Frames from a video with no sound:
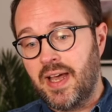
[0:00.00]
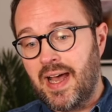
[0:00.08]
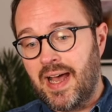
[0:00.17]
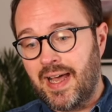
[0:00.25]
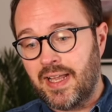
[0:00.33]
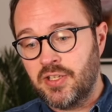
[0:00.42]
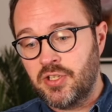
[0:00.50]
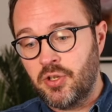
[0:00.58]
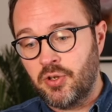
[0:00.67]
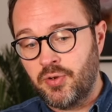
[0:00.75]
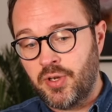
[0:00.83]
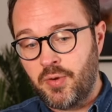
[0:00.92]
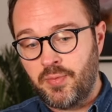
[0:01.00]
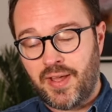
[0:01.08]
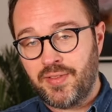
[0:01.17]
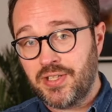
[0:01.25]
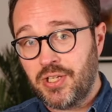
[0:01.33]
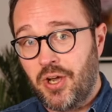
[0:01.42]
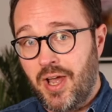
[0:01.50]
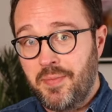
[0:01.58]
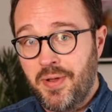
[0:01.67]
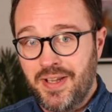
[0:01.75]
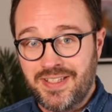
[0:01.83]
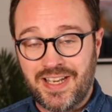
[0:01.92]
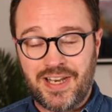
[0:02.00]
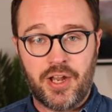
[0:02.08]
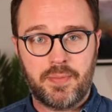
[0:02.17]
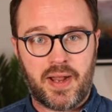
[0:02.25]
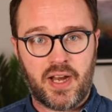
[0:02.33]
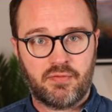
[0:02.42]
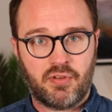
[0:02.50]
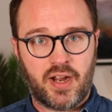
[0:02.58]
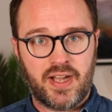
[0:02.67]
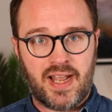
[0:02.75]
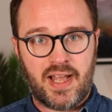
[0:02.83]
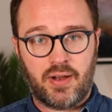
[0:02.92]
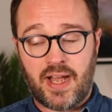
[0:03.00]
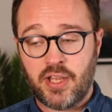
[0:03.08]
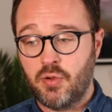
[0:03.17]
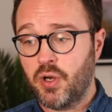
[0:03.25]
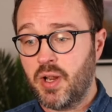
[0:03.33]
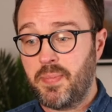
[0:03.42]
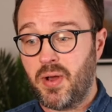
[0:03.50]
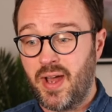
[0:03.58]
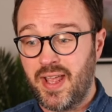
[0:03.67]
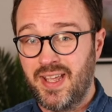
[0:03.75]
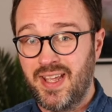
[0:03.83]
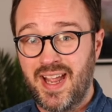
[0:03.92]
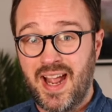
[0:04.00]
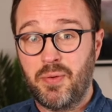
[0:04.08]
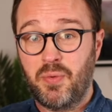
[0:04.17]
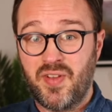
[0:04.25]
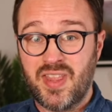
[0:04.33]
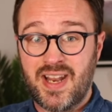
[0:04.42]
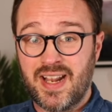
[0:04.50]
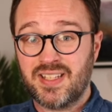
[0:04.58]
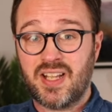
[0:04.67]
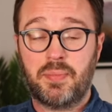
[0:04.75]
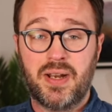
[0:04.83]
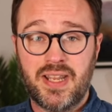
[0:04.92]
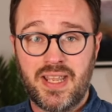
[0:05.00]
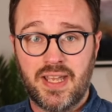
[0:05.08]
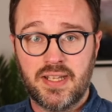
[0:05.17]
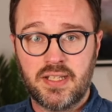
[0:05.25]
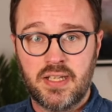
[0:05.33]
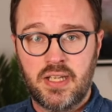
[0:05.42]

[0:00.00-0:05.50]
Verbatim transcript: and you don't have the time to learn about it right now, and you want to buy within the next couple of years,